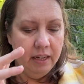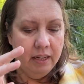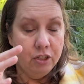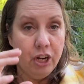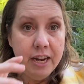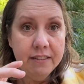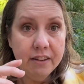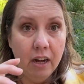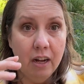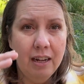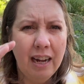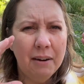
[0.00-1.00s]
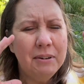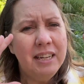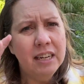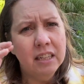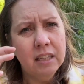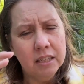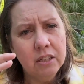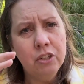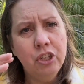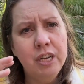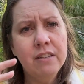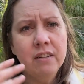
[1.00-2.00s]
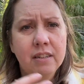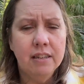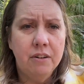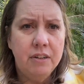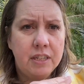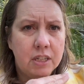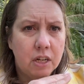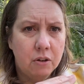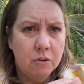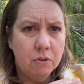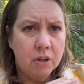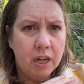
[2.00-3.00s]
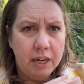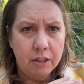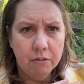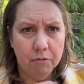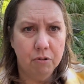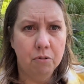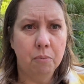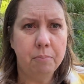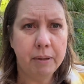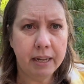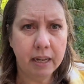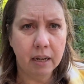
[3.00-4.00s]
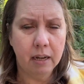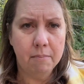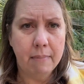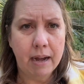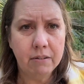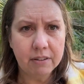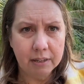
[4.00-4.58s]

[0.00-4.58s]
chainsaw. I would get a little chainsaw because I don't need to go cutting through big amounts.